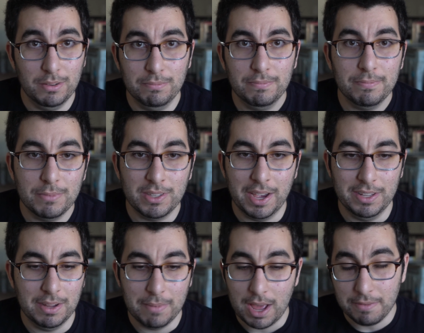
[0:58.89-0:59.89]
and
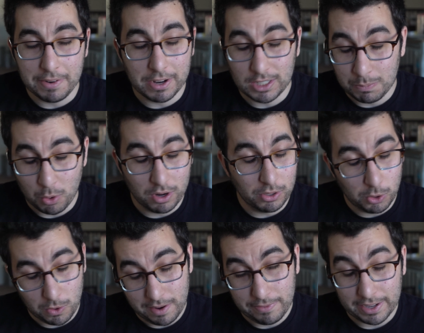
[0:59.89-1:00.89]
besides, I'm not a very
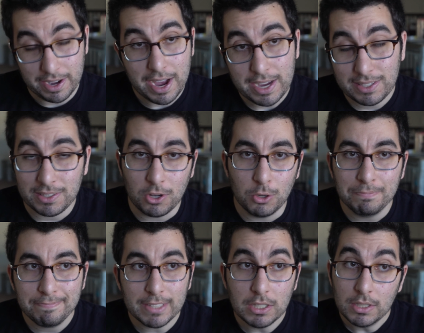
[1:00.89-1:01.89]
spoilerific guy,
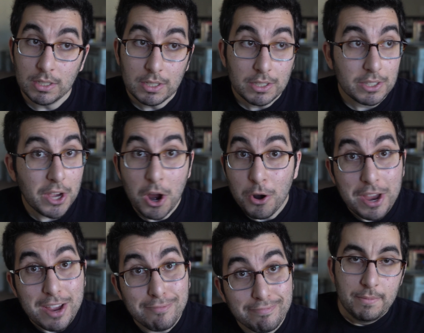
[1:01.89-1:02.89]
so
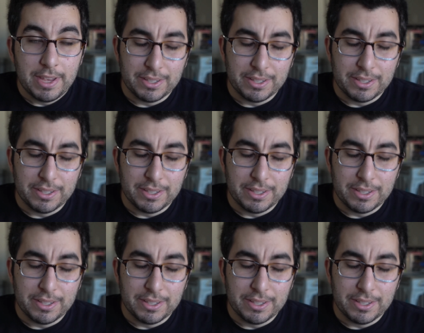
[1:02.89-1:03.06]
sorry.